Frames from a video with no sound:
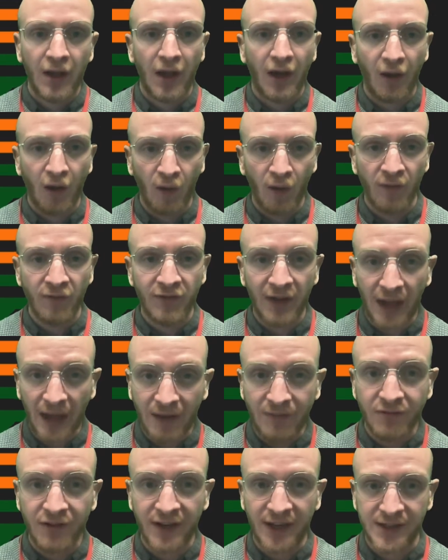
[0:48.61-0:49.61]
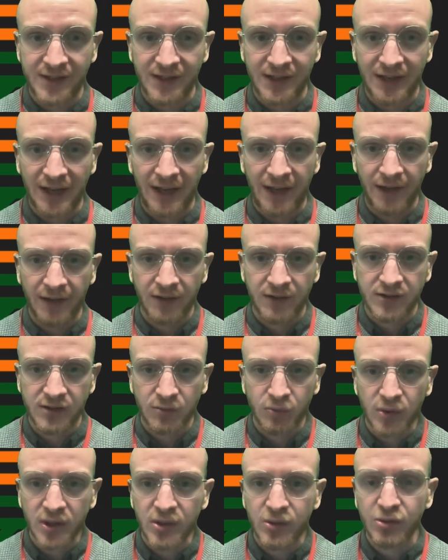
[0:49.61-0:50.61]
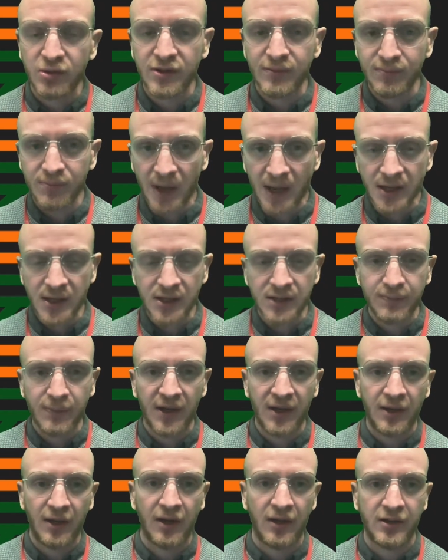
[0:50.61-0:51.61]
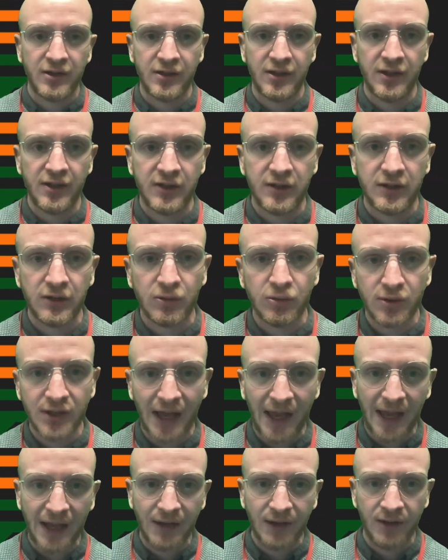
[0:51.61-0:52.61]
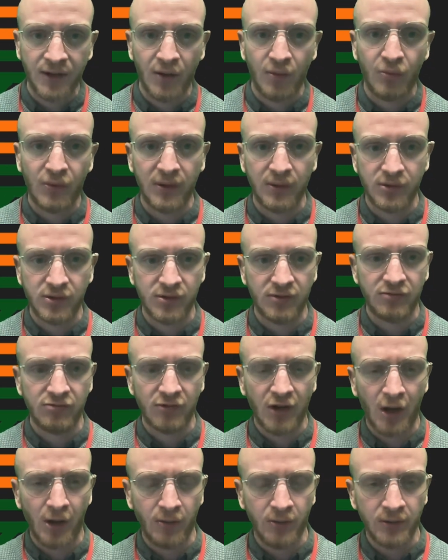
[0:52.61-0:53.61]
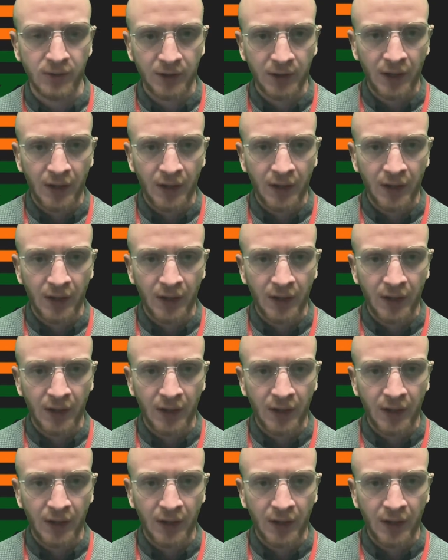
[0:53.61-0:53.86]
of Henrietta Lacks, which was made by an artist called Helen Wilson-Roe.